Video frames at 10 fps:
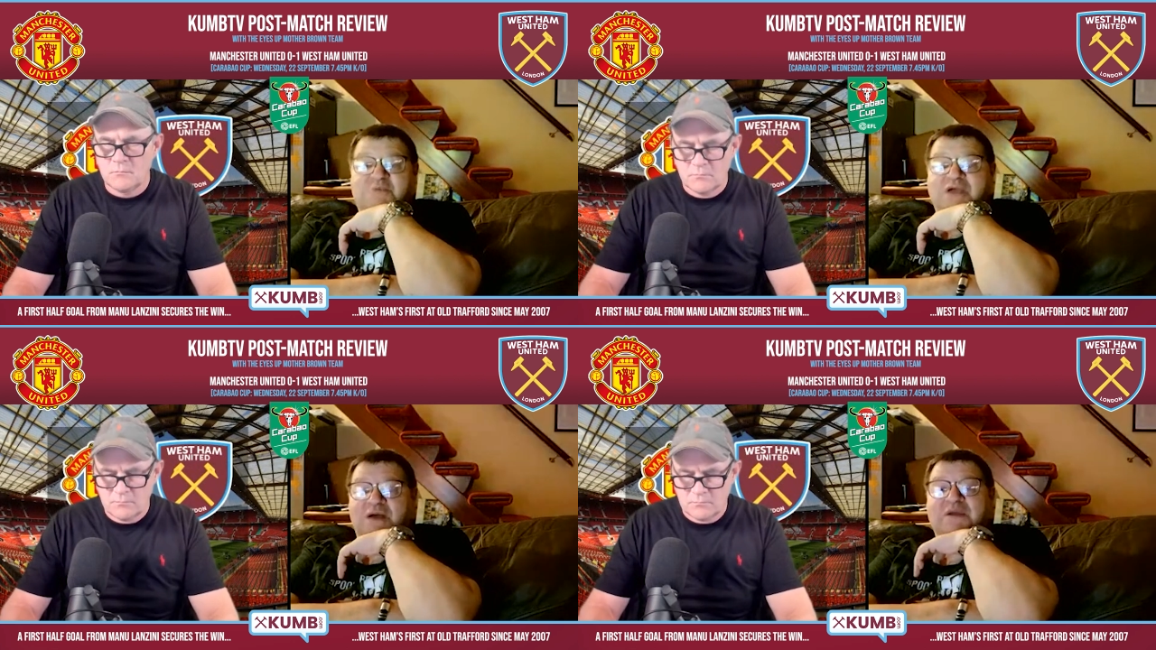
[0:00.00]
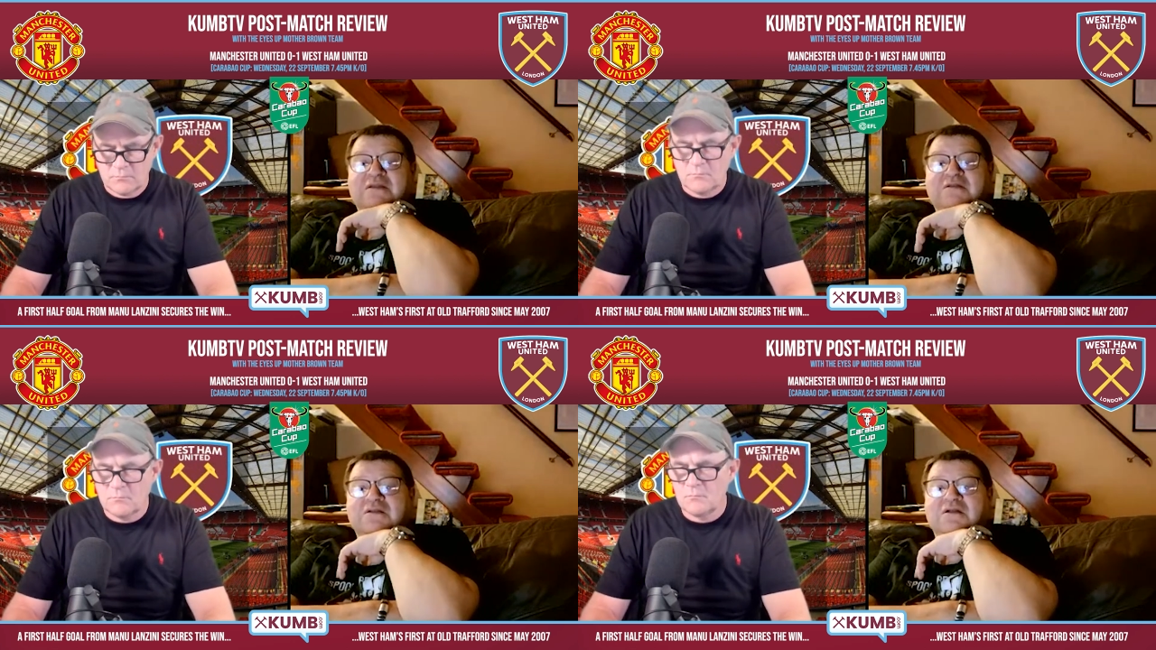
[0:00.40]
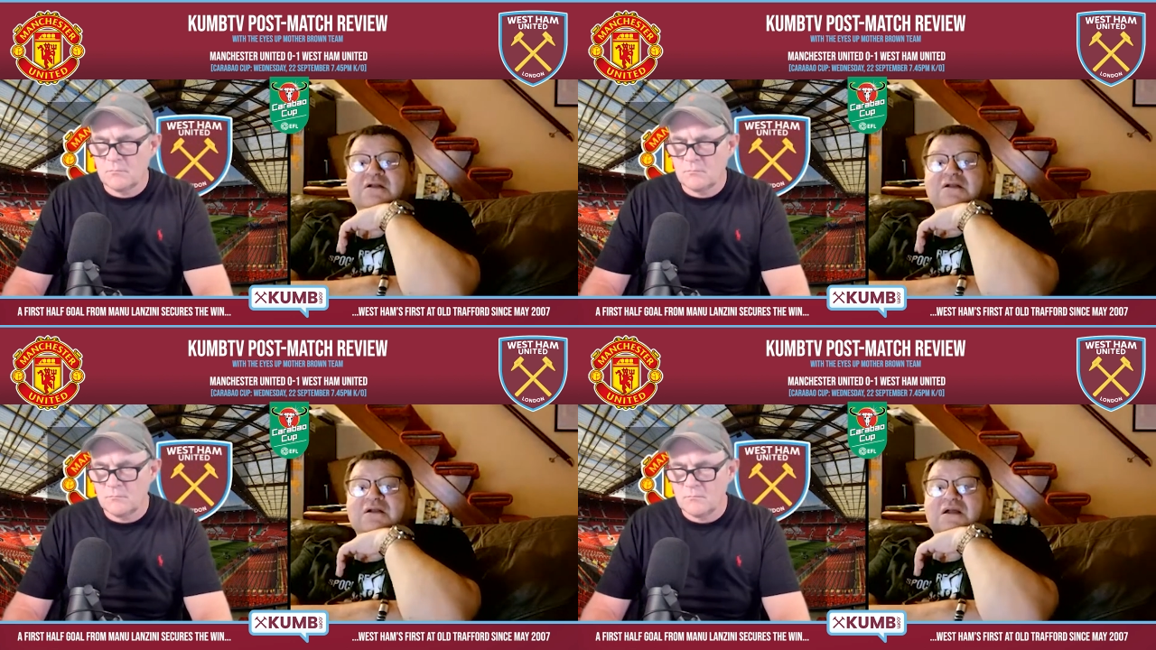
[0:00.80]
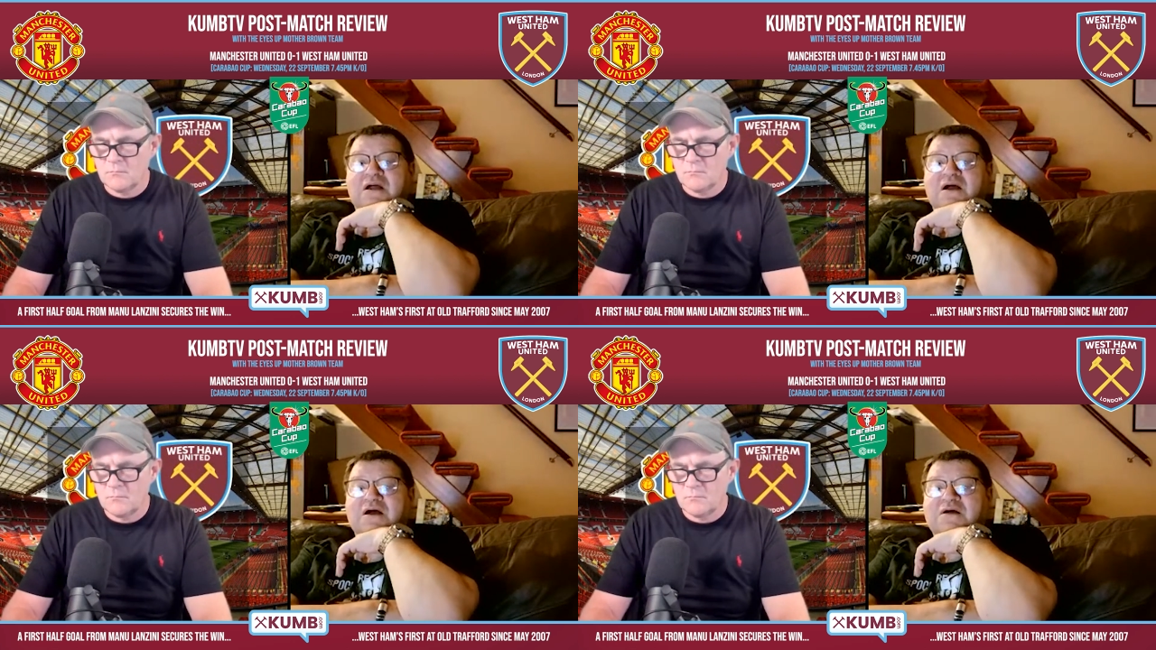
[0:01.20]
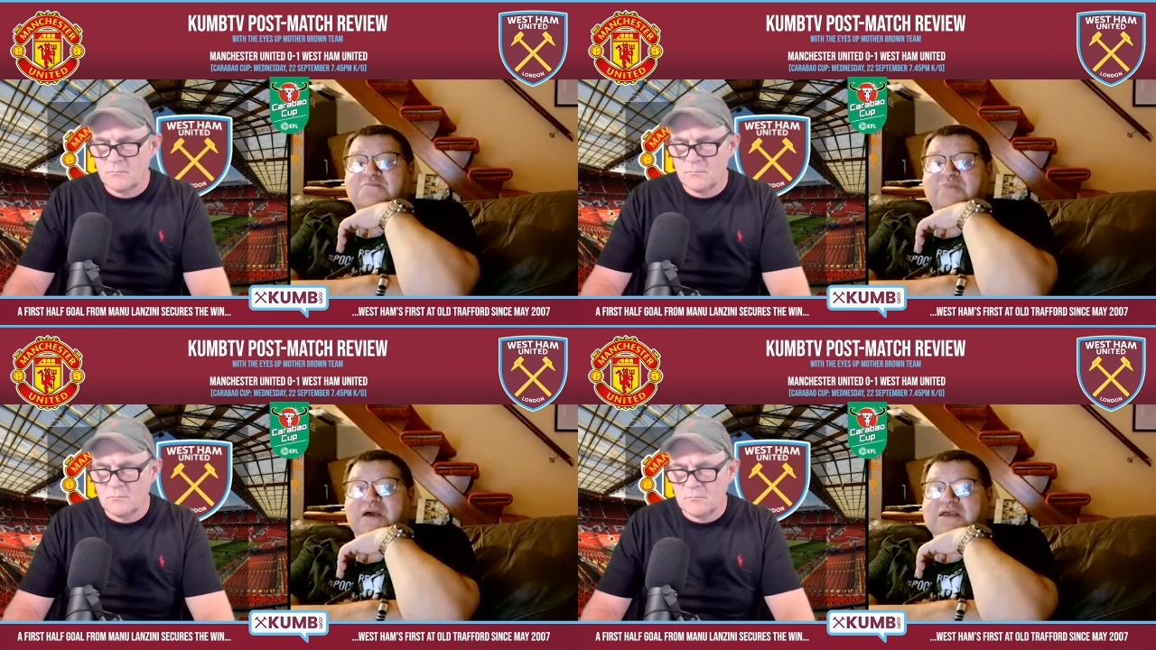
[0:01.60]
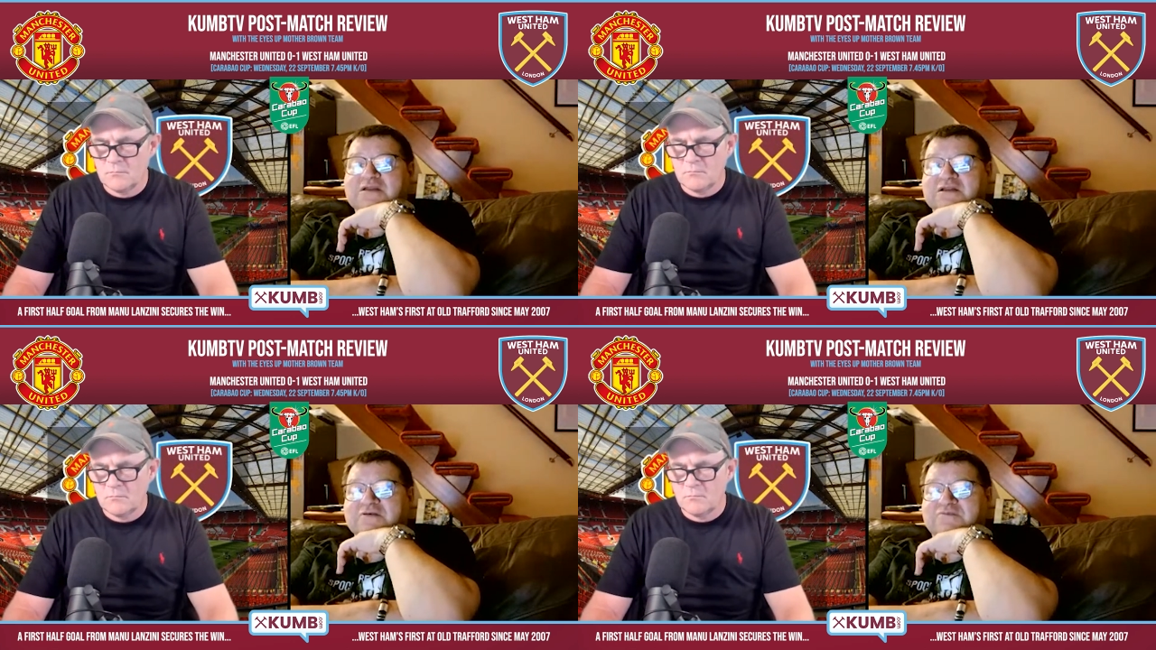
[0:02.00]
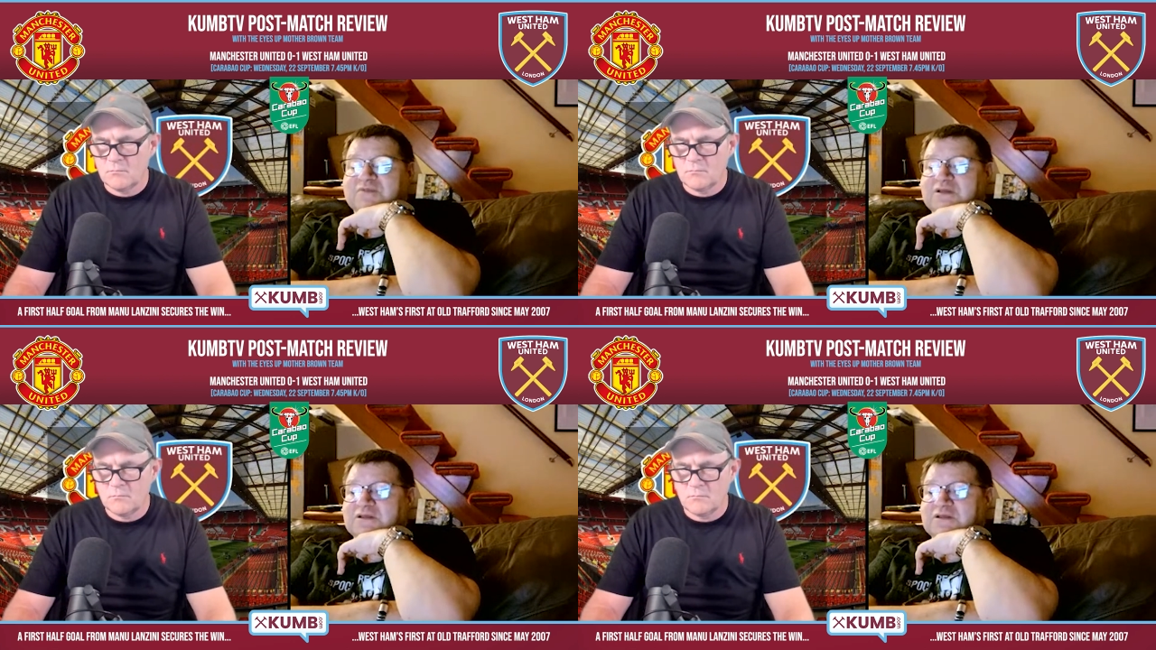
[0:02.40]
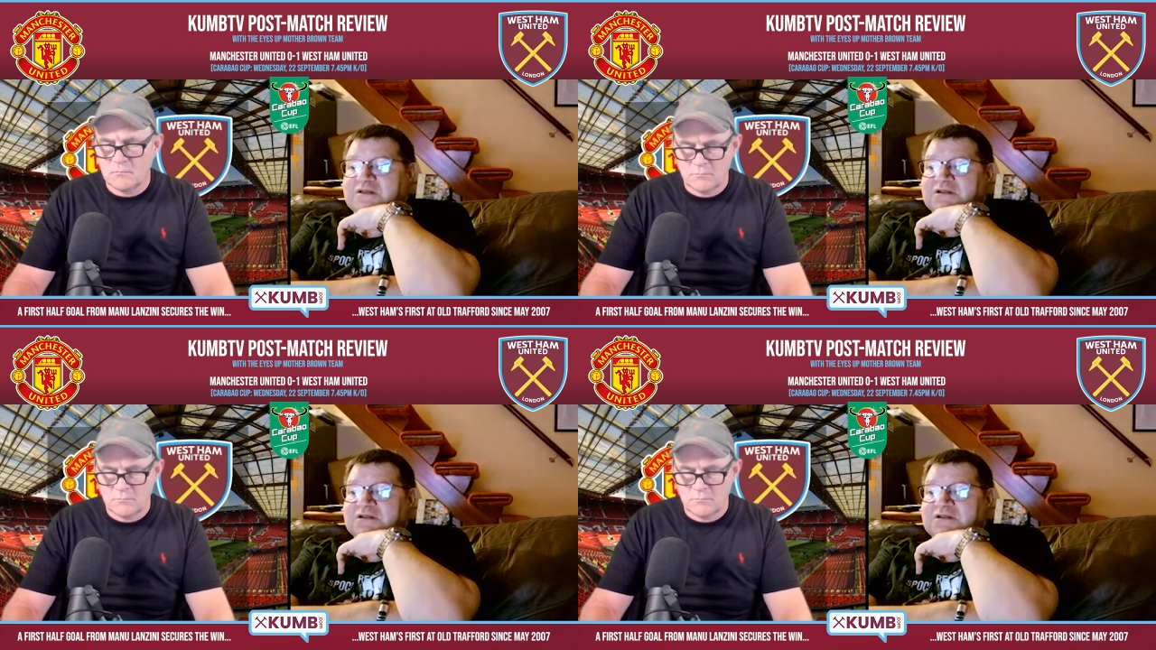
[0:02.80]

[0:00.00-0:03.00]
Speaker 1: he will come in um, back into the,